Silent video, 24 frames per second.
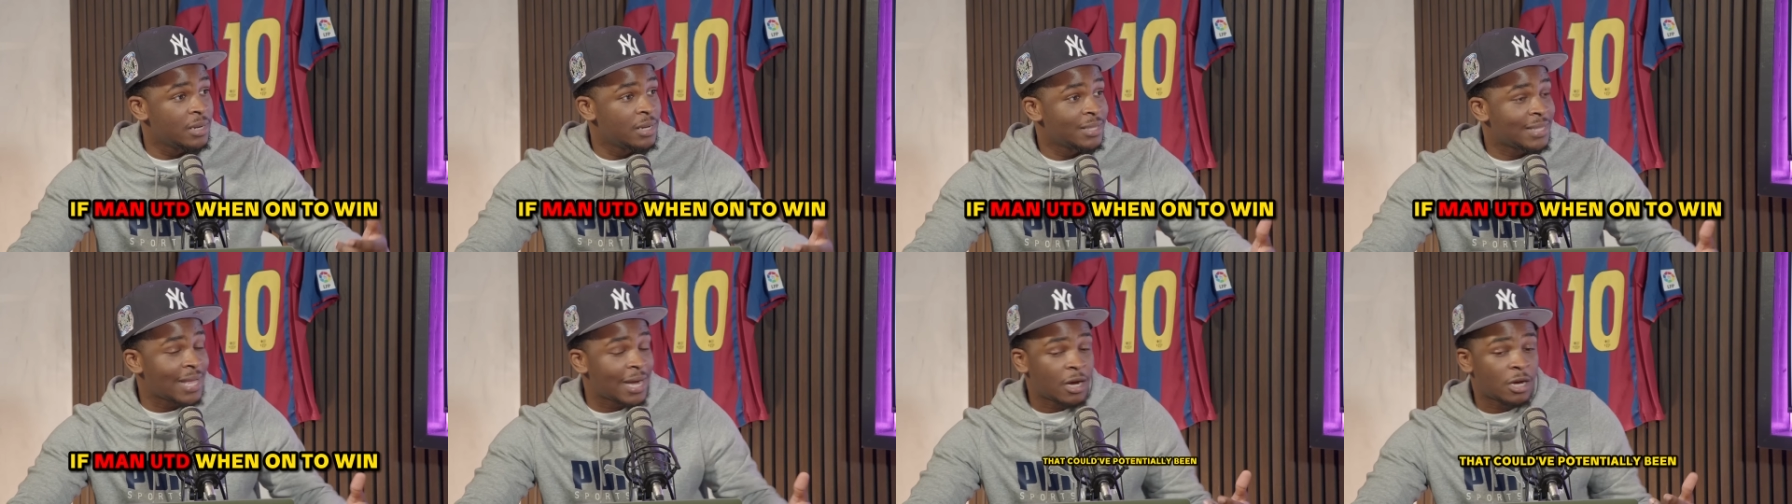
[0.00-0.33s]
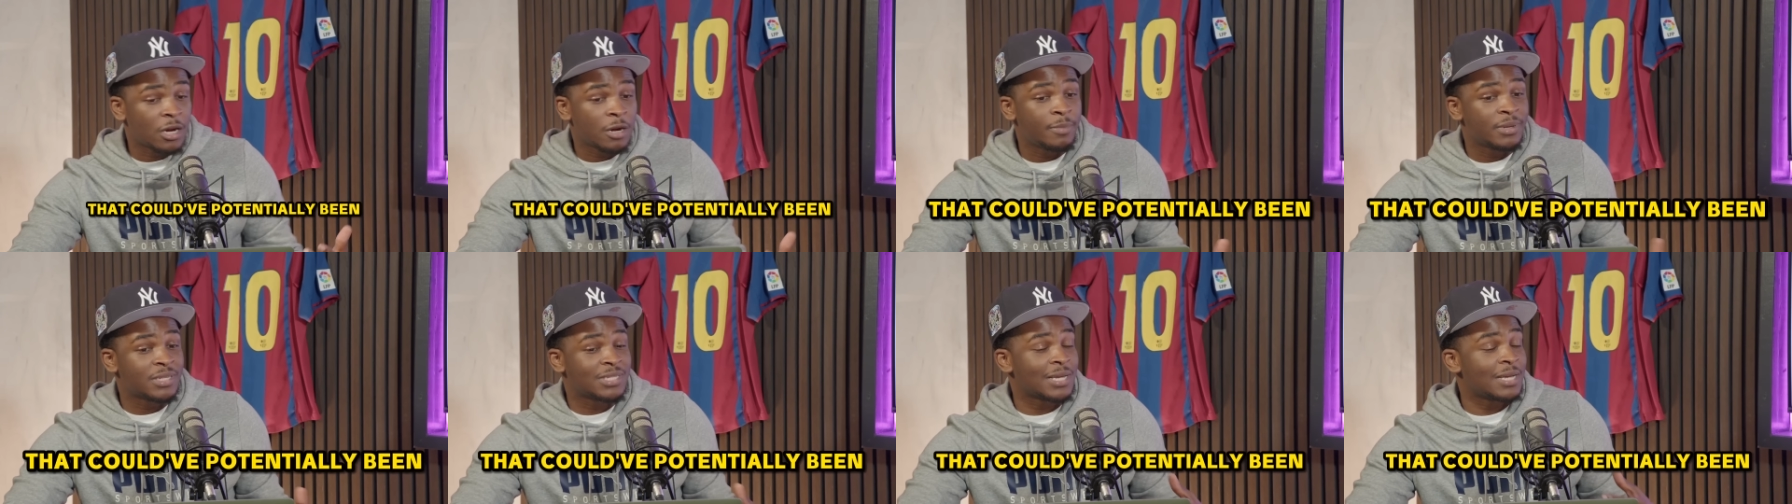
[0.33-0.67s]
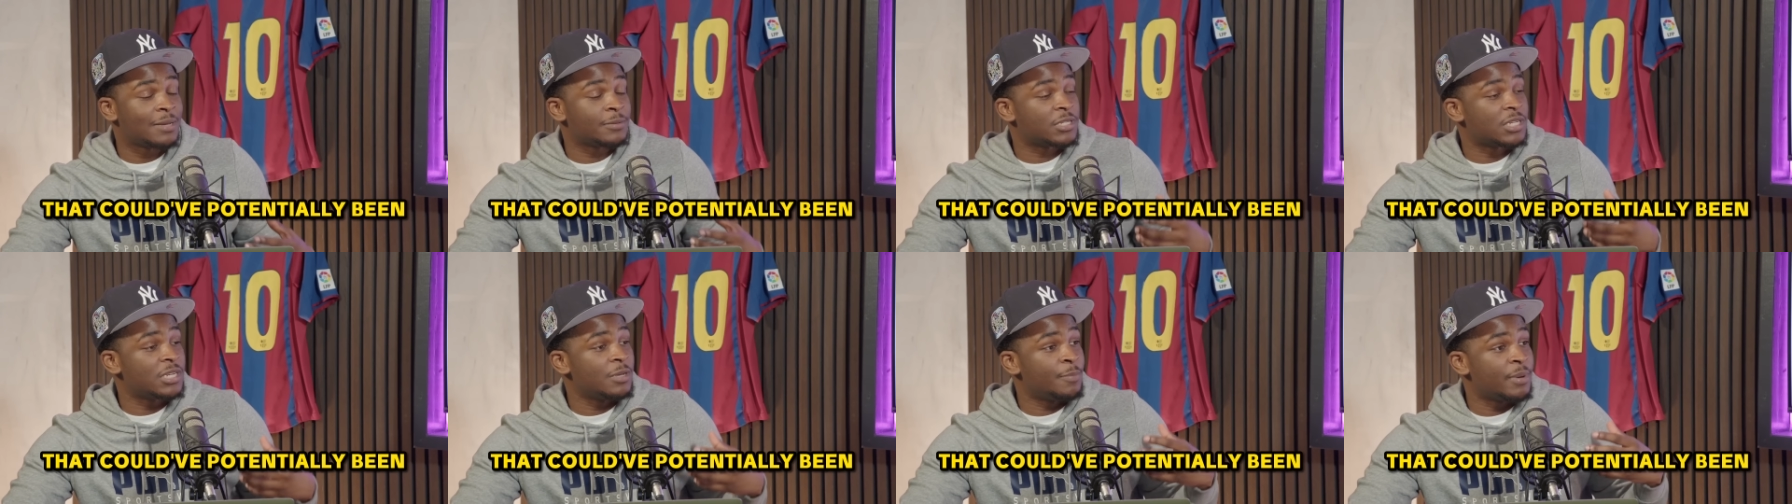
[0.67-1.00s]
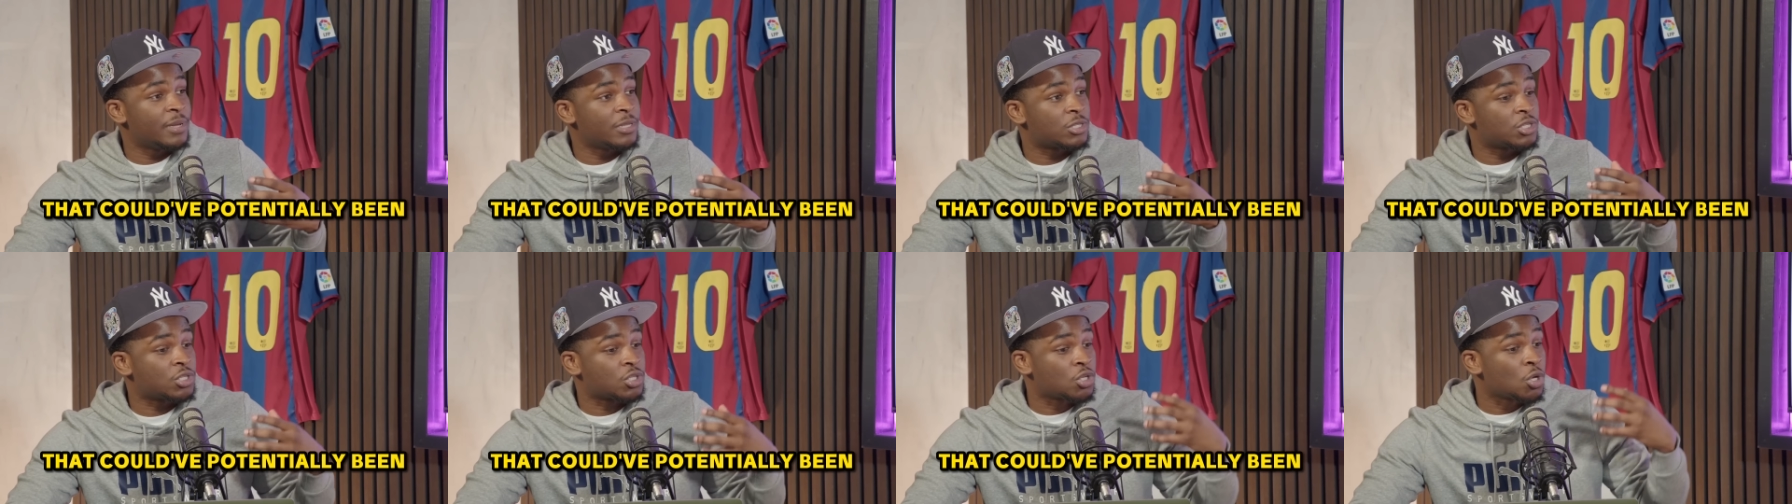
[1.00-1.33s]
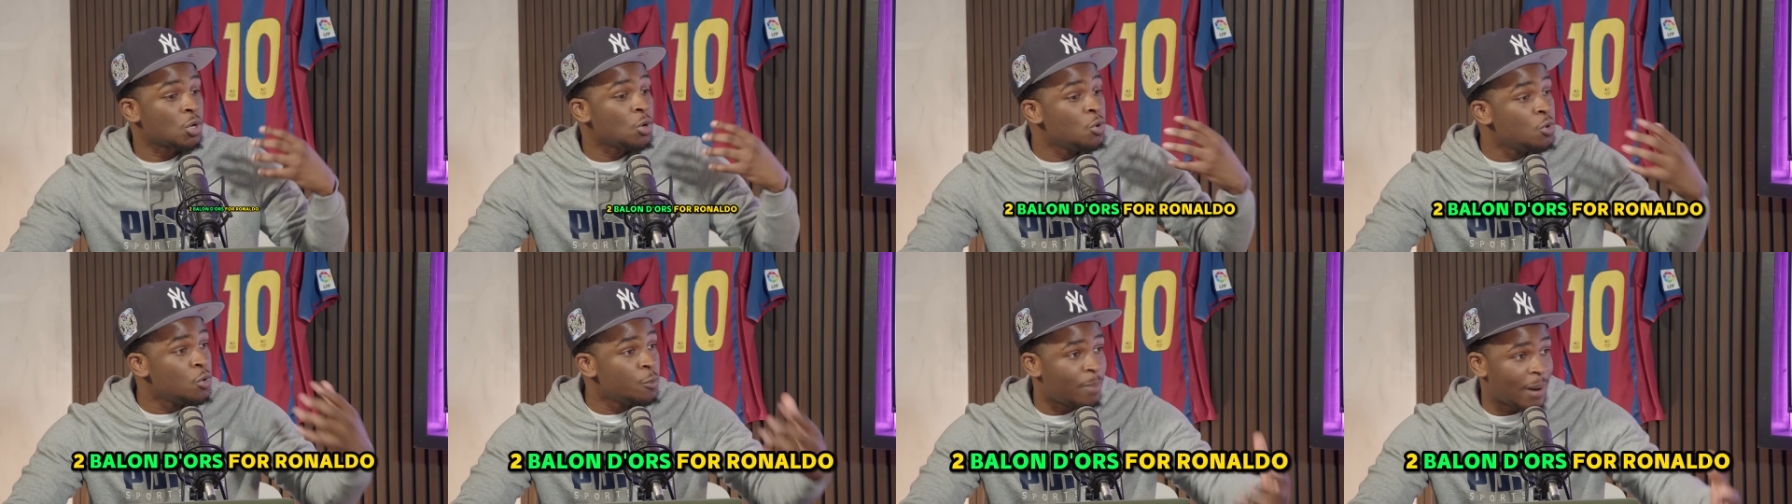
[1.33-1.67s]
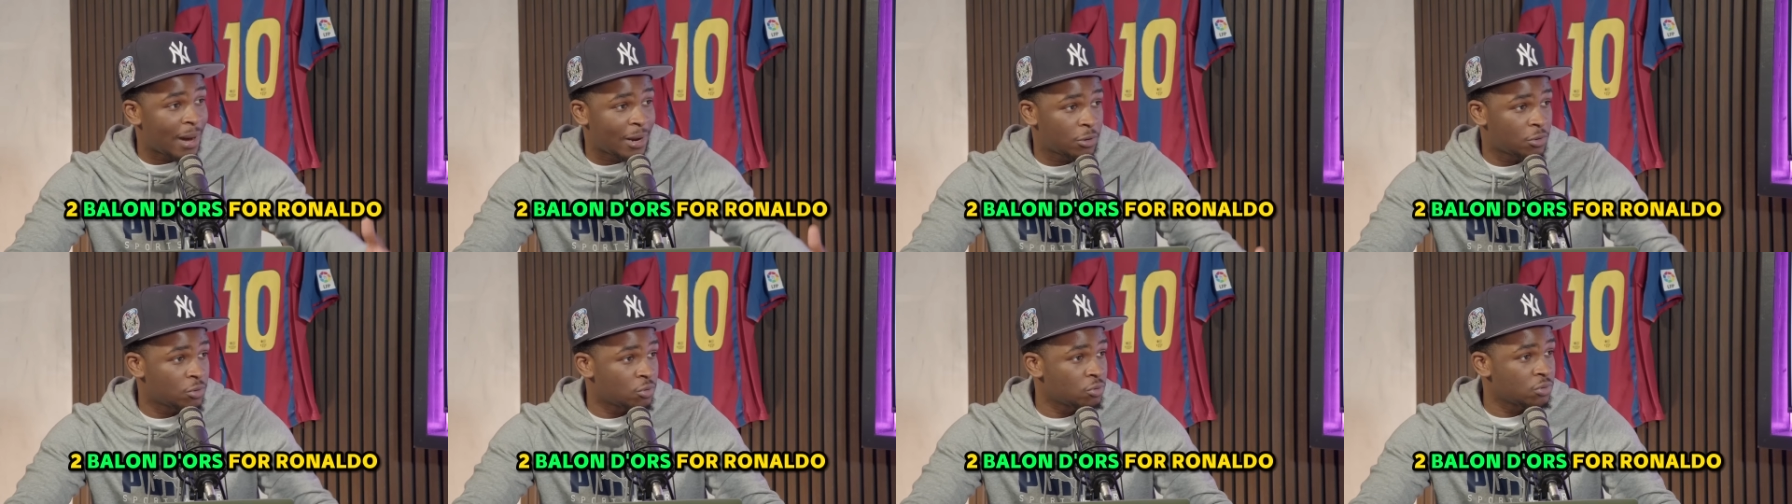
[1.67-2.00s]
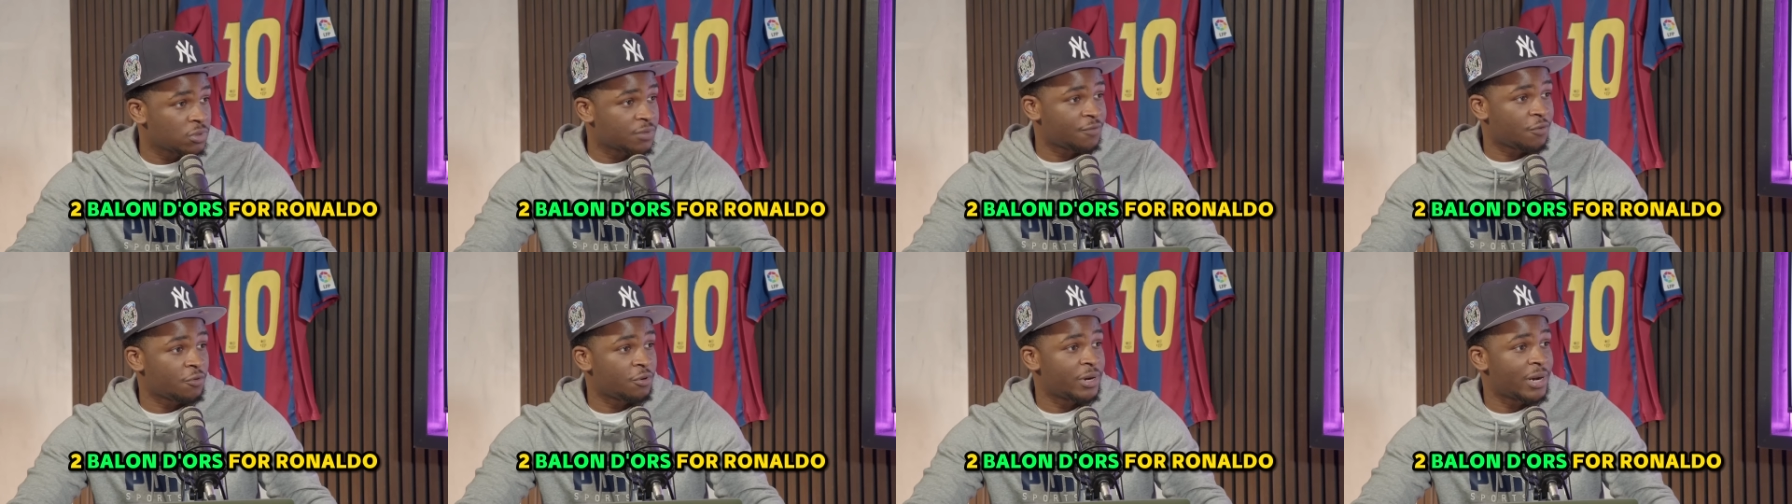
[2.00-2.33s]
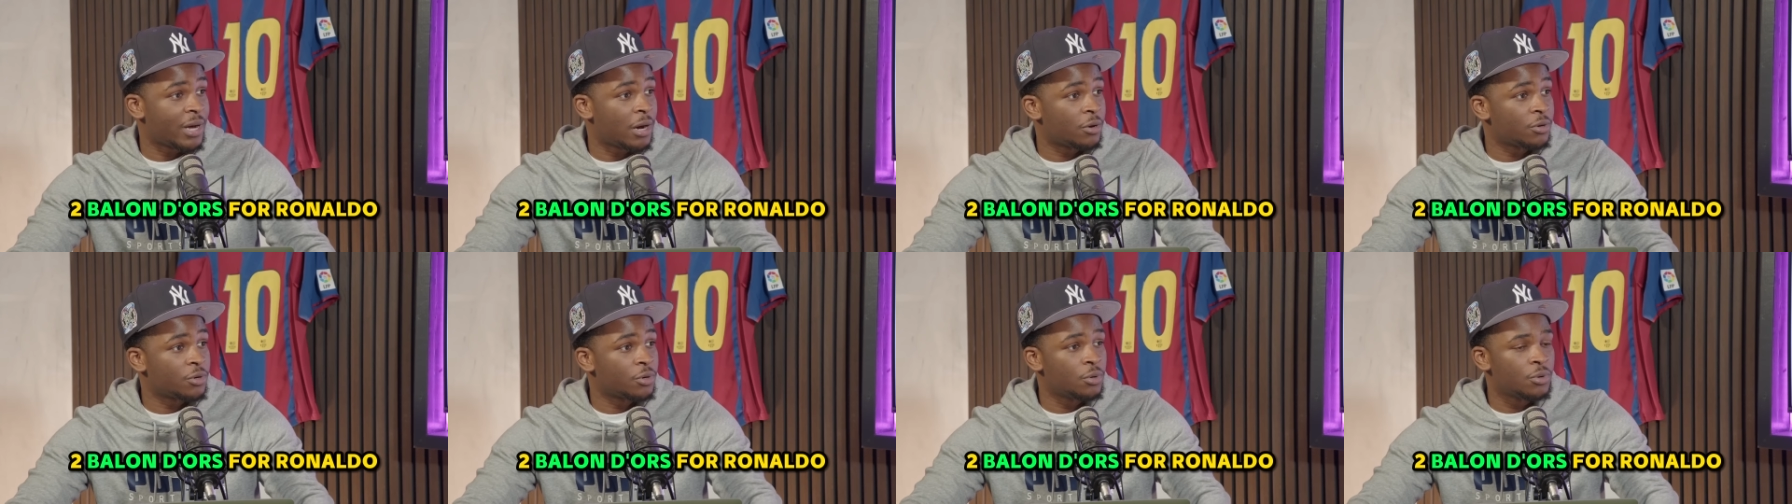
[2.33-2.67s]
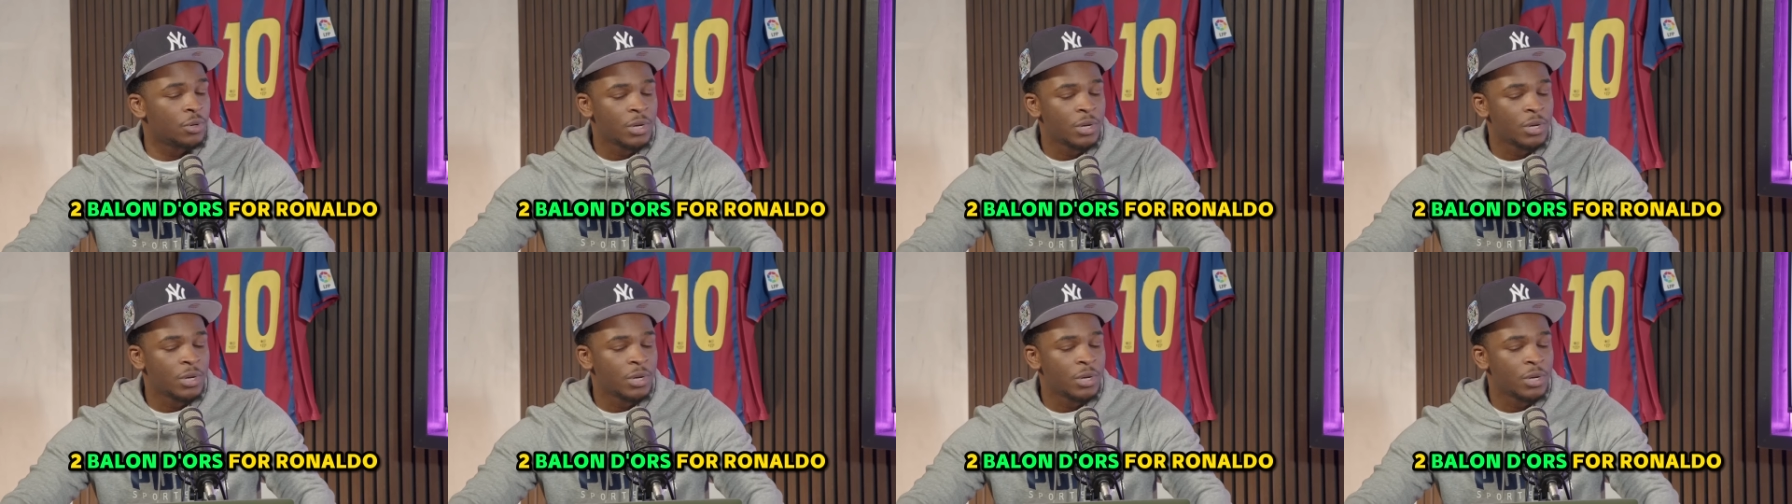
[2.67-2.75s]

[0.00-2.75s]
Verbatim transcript: That could have potentially been two Ballon d'Ors for Ronaldo.